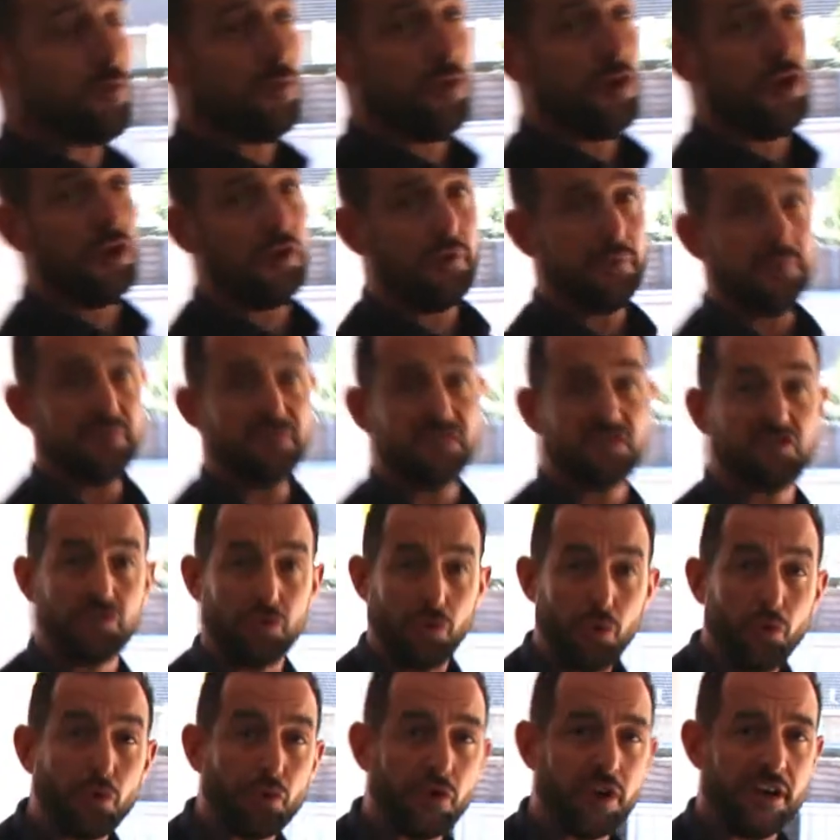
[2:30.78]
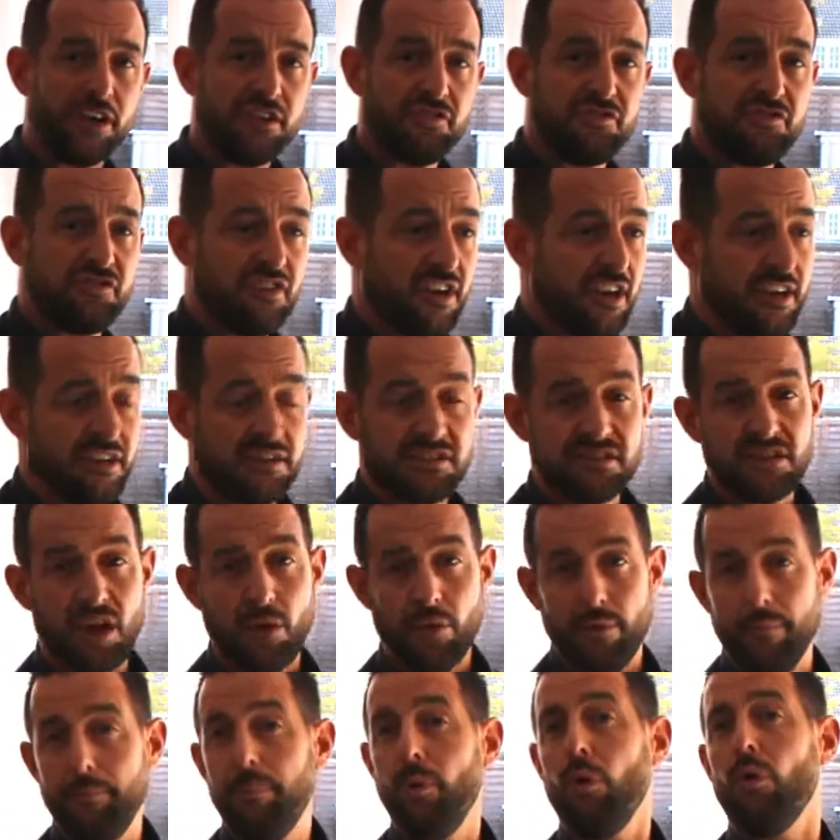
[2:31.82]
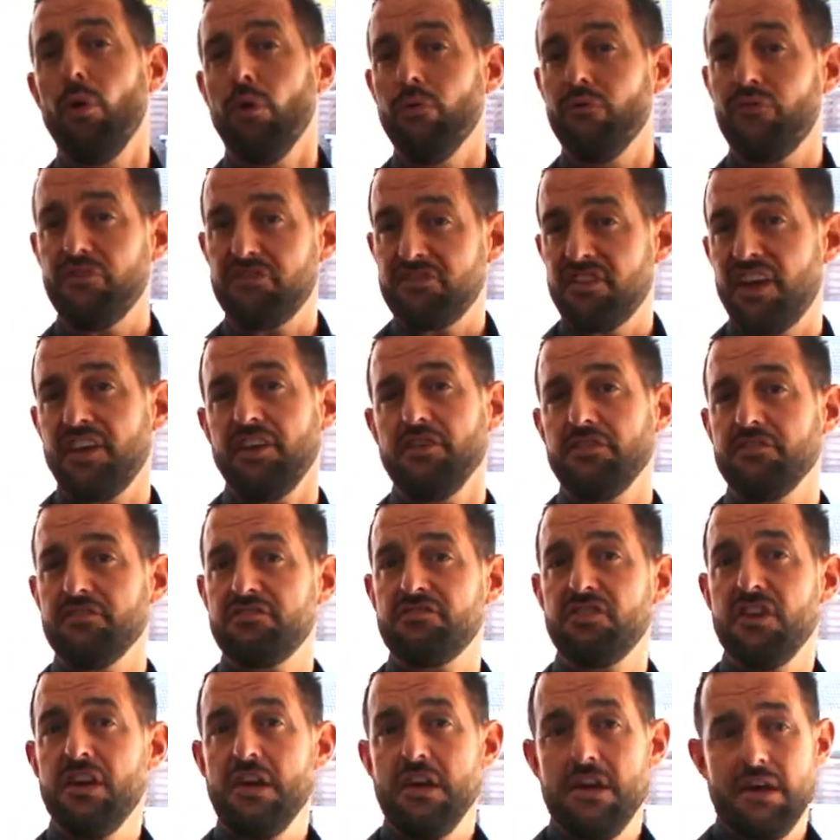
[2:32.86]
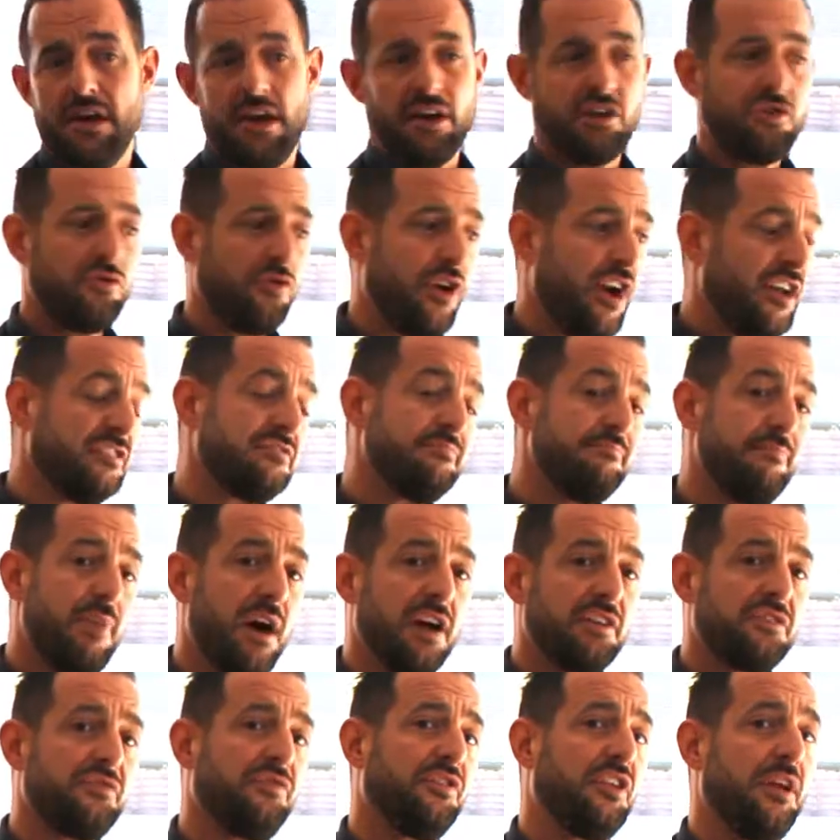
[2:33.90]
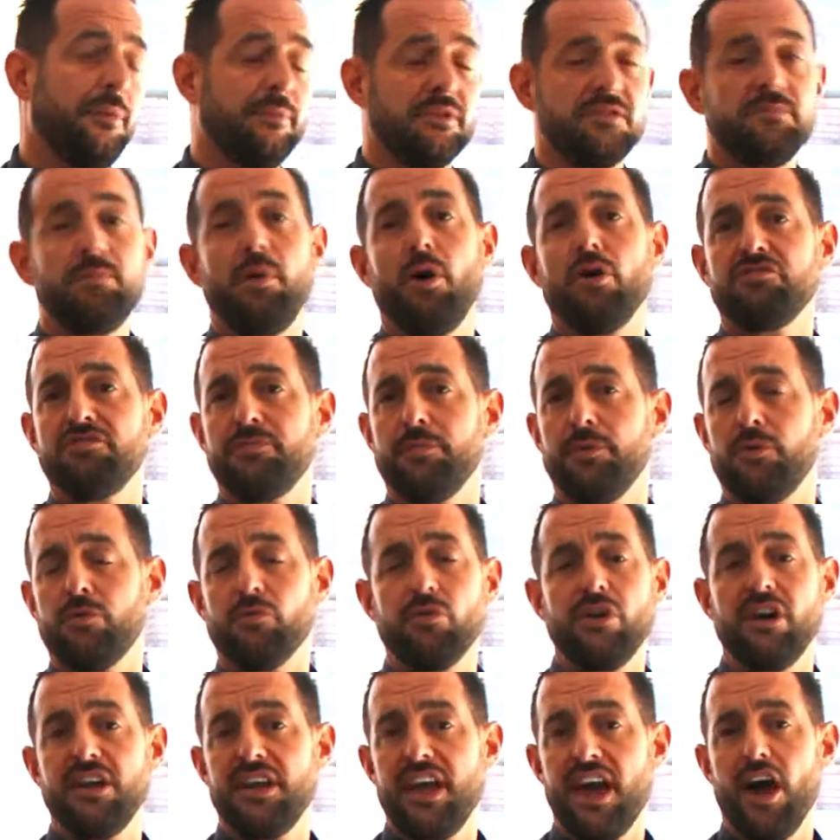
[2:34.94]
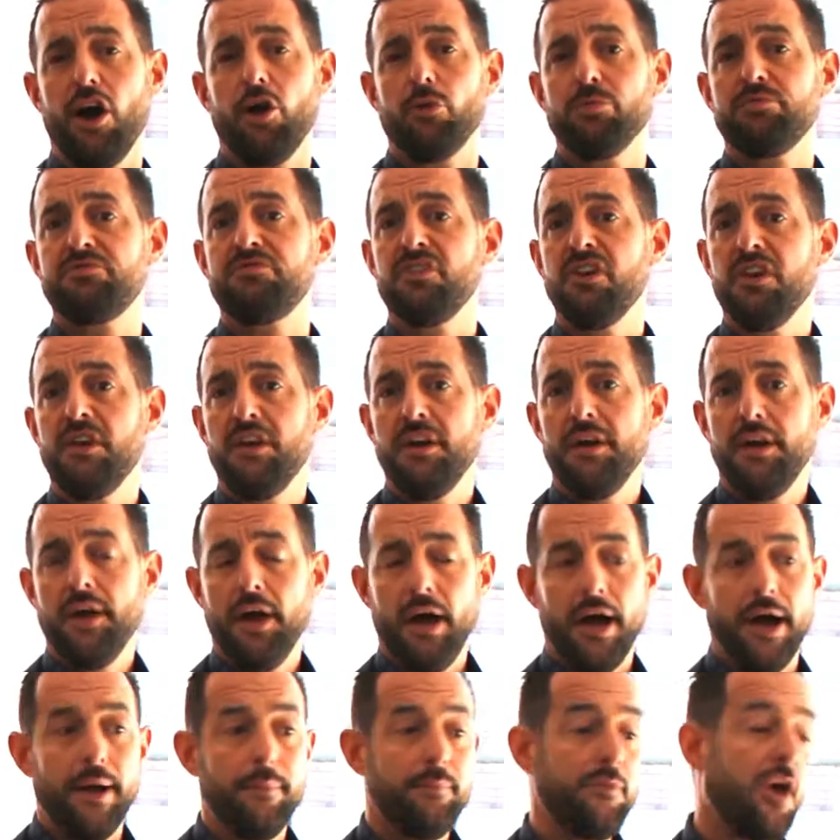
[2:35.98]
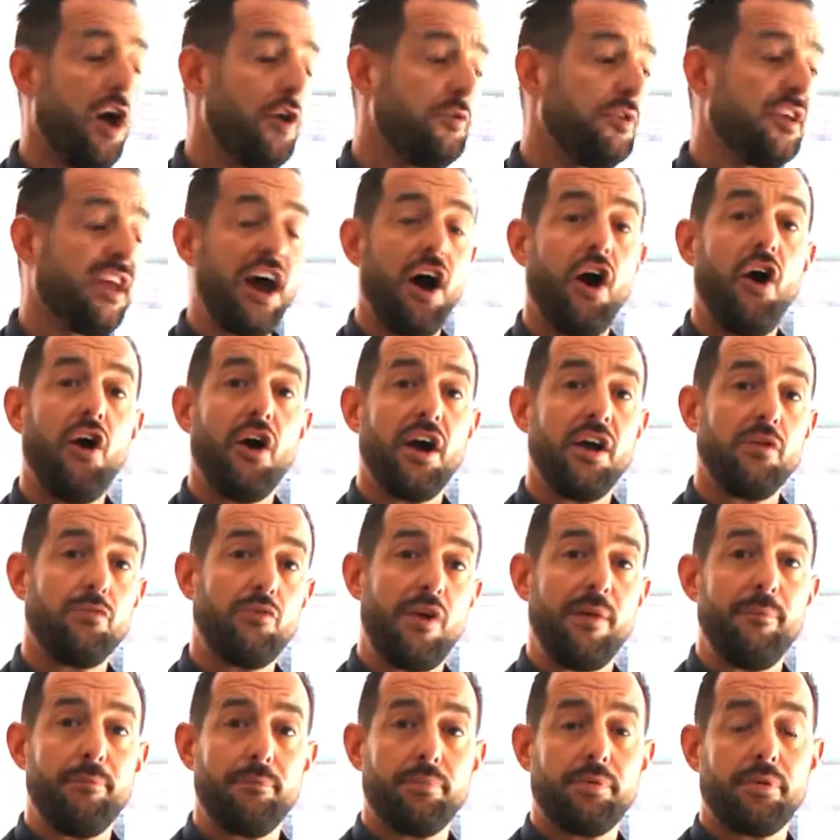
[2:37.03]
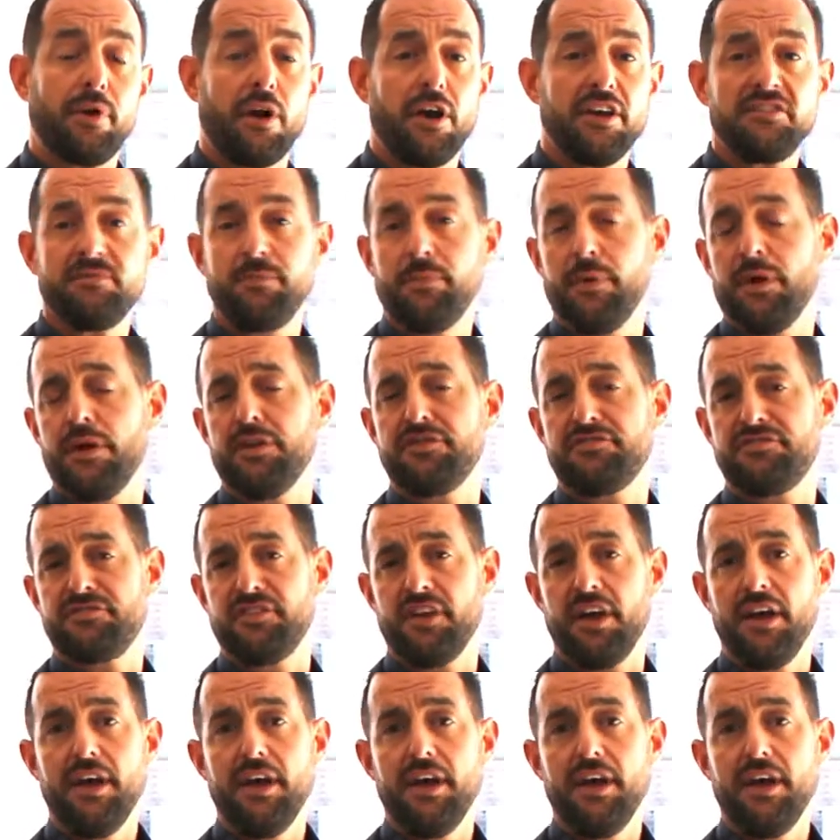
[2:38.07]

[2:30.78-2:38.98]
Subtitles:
rooms, storage is so important for tenants, and creating as much for them as possible really helps not only get a higher rent price, but